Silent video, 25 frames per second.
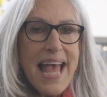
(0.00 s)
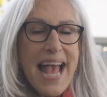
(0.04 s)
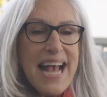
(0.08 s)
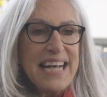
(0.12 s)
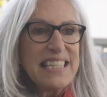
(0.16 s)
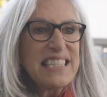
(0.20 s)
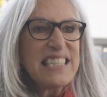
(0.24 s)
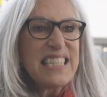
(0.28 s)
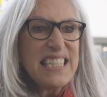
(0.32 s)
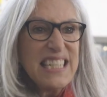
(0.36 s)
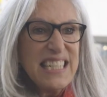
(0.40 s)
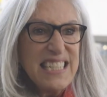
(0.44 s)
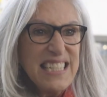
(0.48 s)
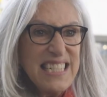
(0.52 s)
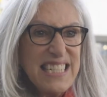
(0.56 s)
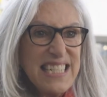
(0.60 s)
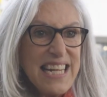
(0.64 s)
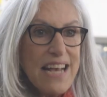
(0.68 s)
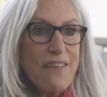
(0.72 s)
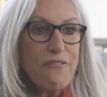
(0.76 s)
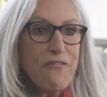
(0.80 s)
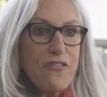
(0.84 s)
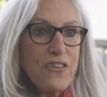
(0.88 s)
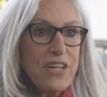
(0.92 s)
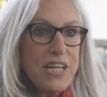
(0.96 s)
as the
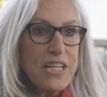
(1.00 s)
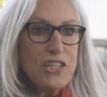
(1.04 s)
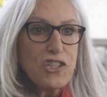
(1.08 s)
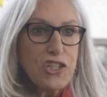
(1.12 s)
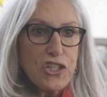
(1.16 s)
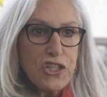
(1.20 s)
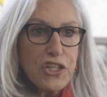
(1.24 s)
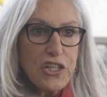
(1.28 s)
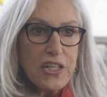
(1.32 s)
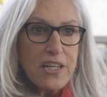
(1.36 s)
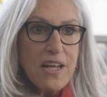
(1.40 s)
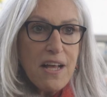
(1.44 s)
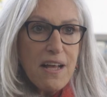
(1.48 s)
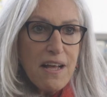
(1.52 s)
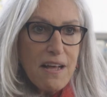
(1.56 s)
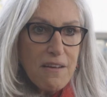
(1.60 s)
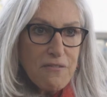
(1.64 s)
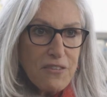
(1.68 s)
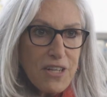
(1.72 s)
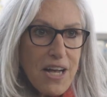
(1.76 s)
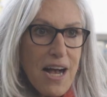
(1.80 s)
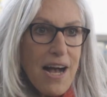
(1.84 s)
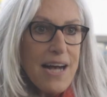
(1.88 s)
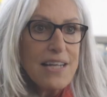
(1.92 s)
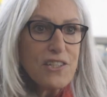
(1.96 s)
definition
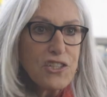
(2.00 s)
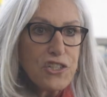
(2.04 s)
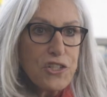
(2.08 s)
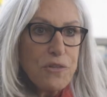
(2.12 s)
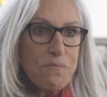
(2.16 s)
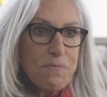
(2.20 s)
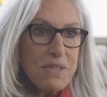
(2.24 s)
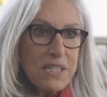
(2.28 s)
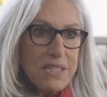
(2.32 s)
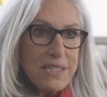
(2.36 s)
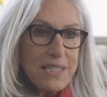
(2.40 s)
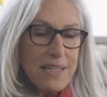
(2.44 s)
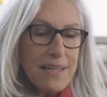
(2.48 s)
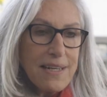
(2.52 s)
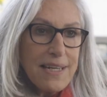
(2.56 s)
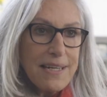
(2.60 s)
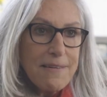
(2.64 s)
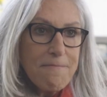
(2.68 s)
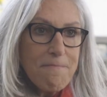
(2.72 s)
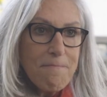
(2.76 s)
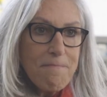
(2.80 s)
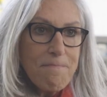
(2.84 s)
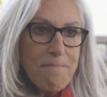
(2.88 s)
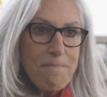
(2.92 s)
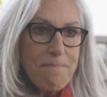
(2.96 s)
of costume design.